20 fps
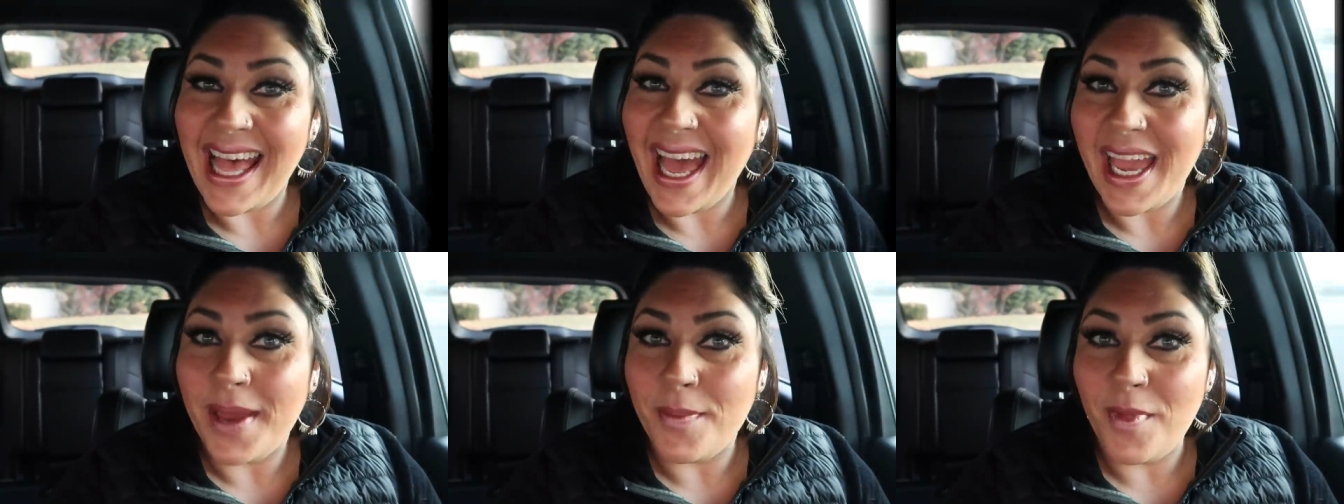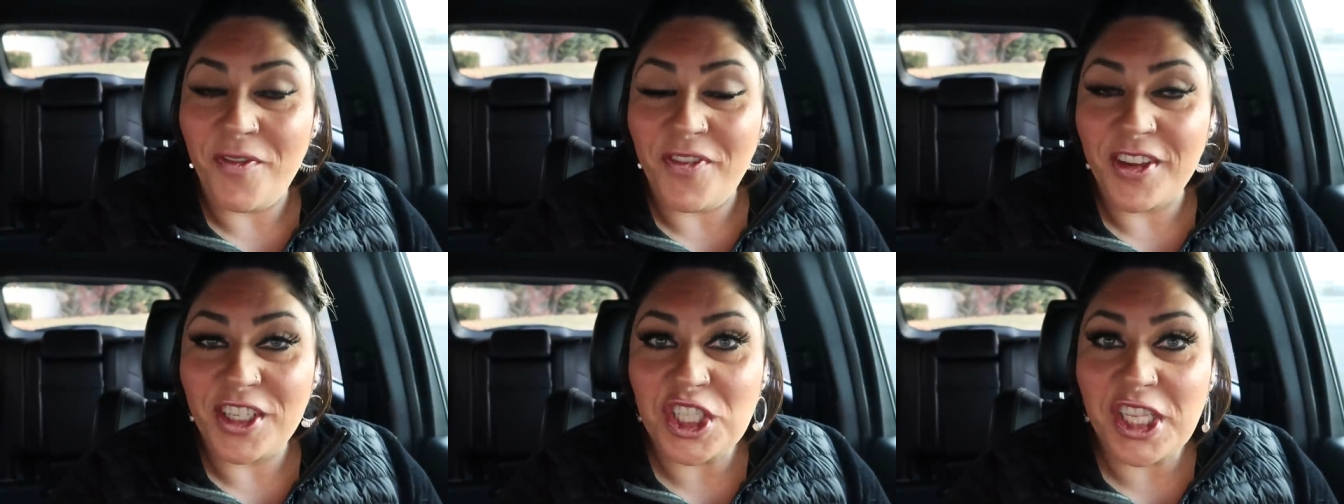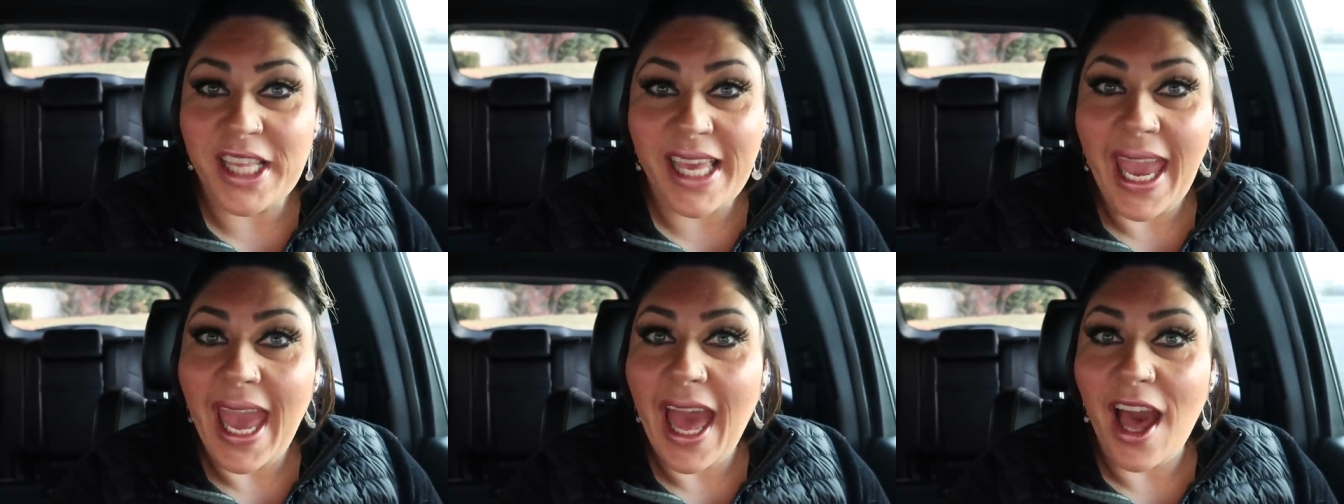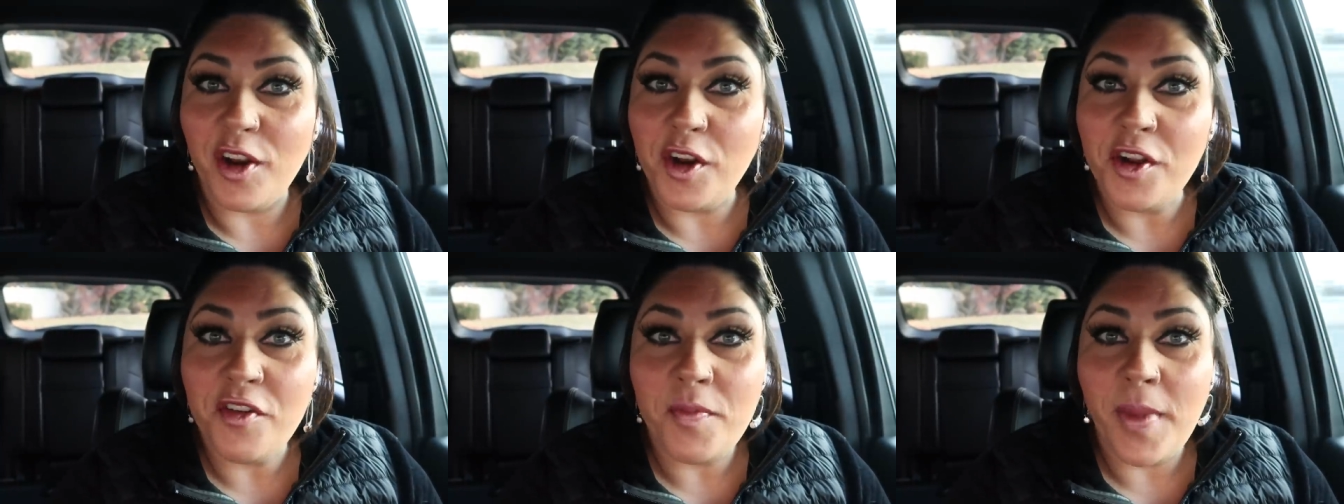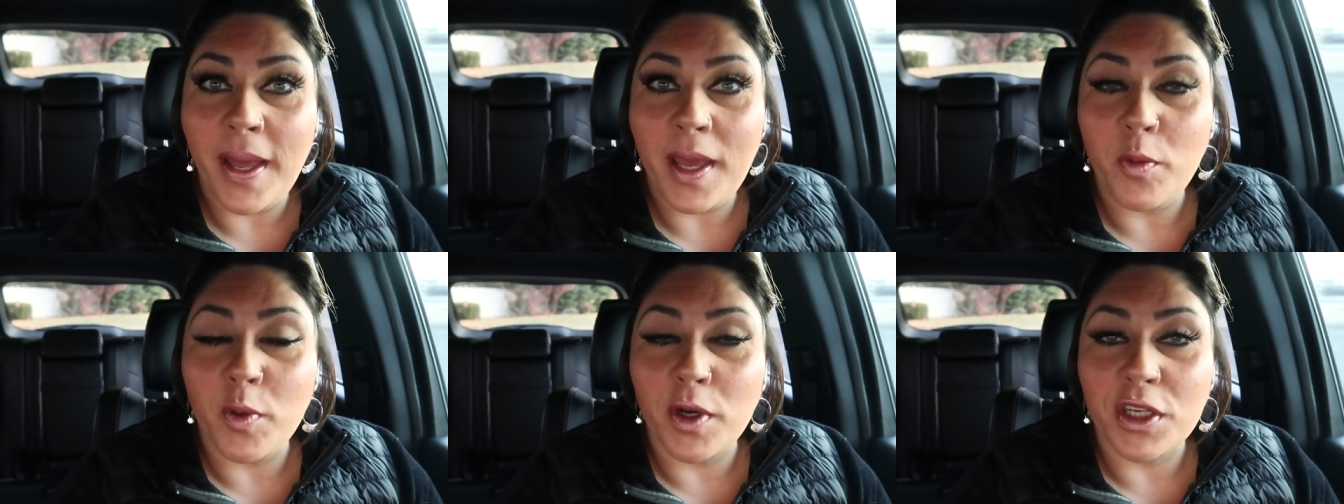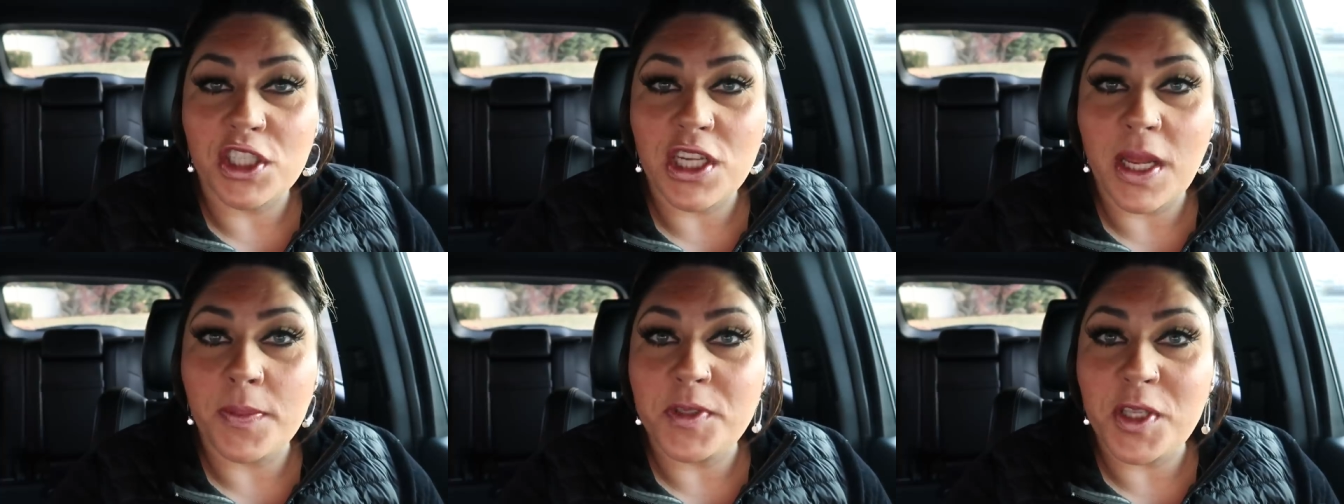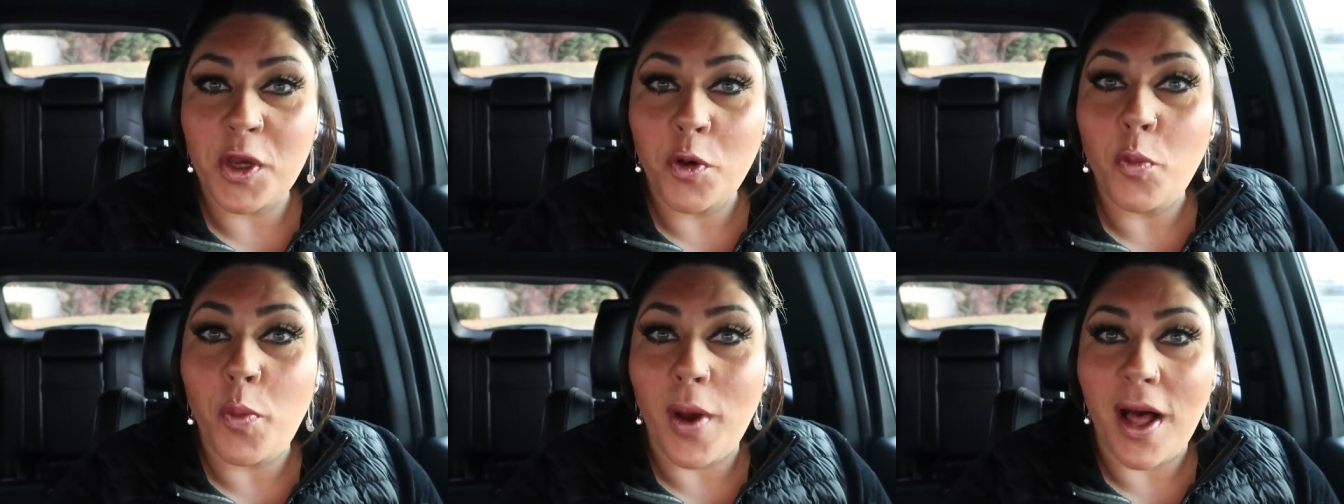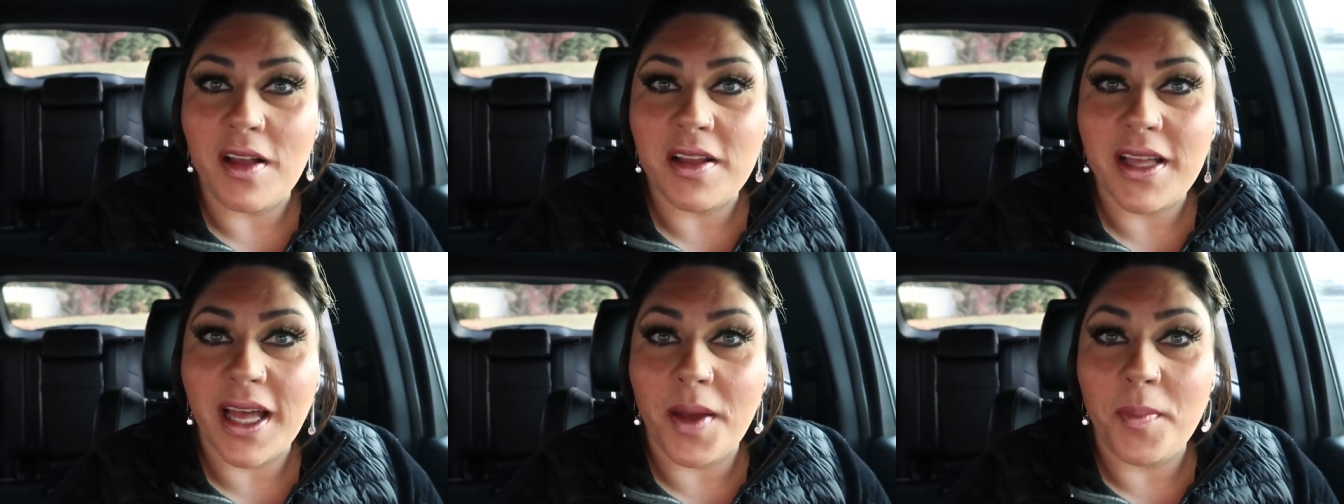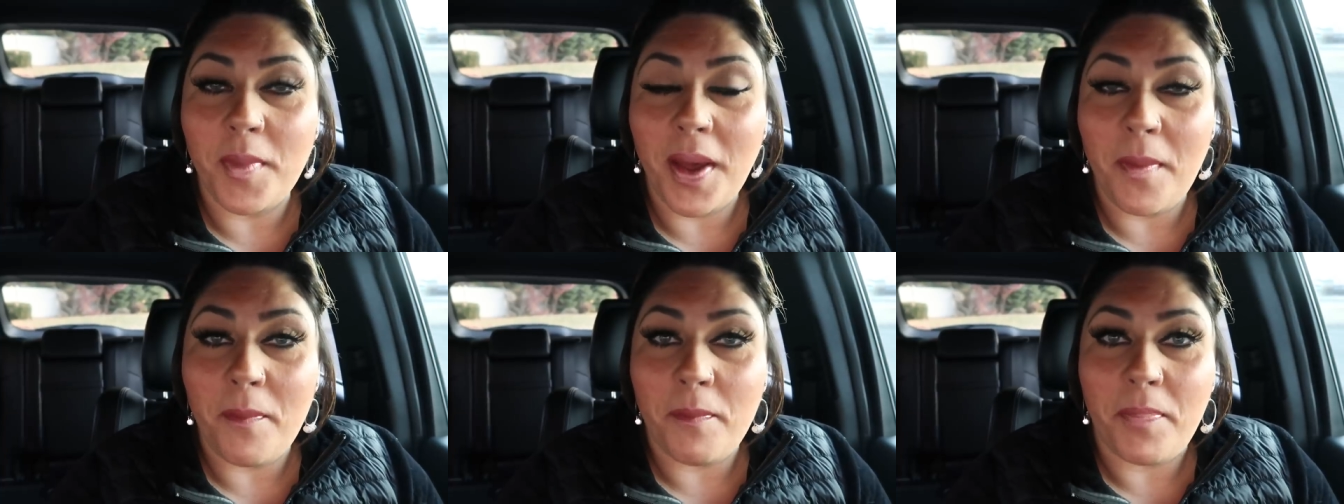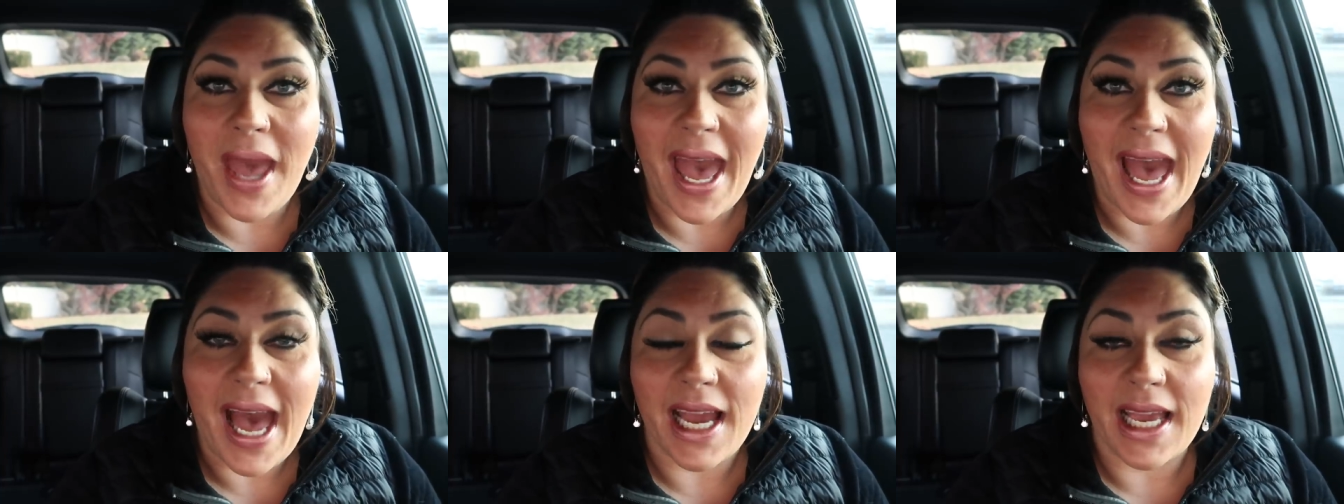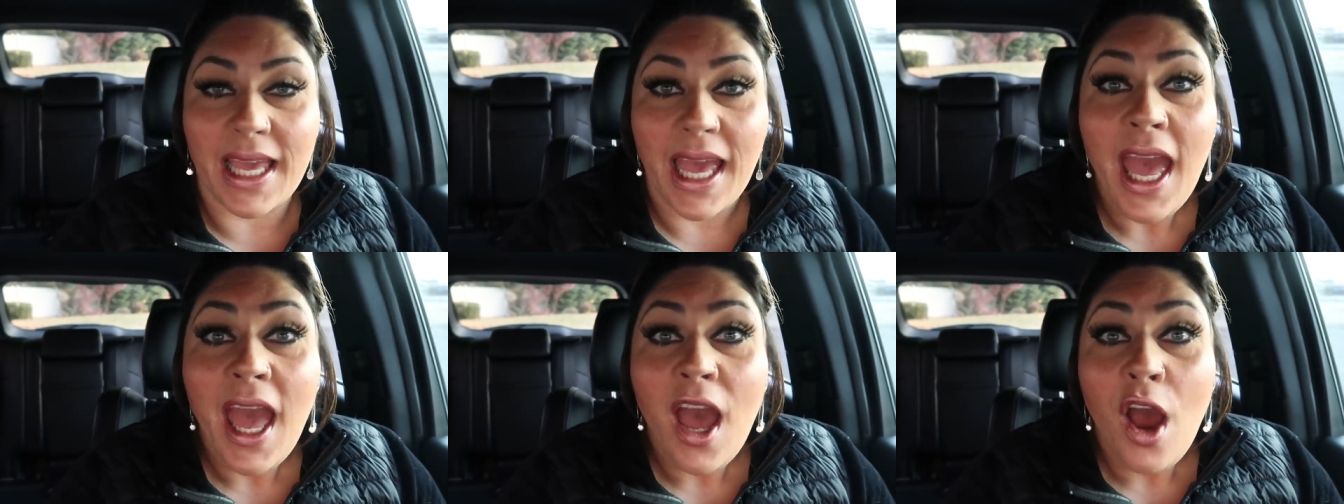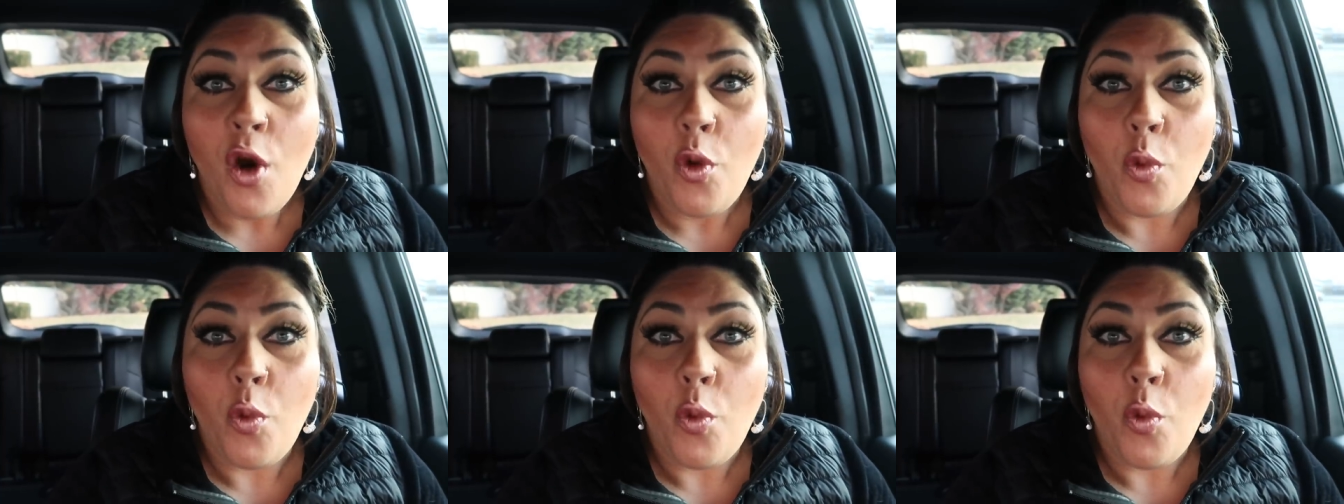I am officially out of my workshop, so welcome back.